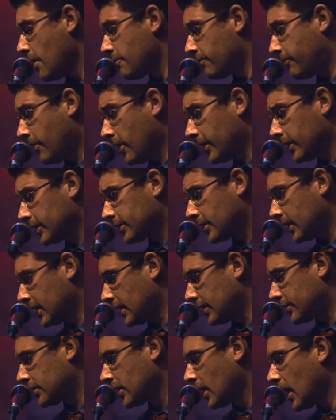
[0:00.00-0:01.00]
Further to
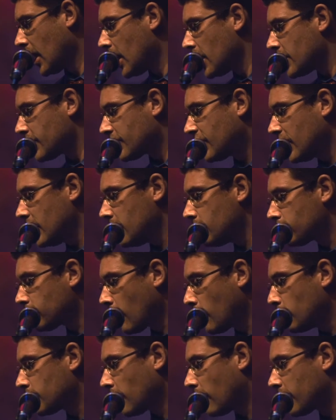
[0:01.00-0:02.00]
this, she
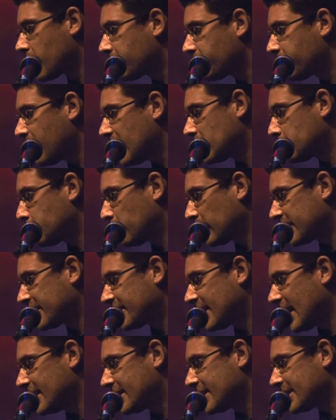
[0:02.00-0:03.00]
wrote on a Facebook
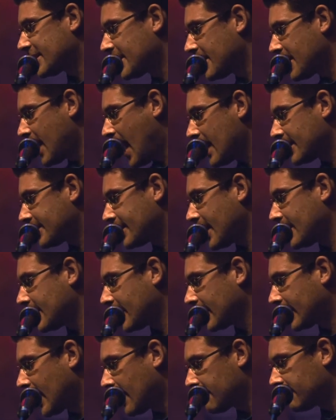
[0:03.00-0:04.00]
status that day
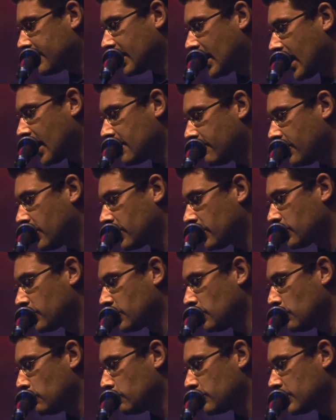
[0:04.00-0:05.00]
that Kevin gave her the
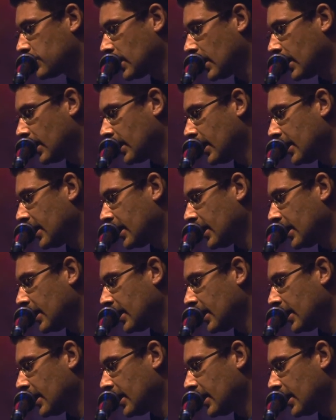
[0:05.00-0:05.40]
shoes,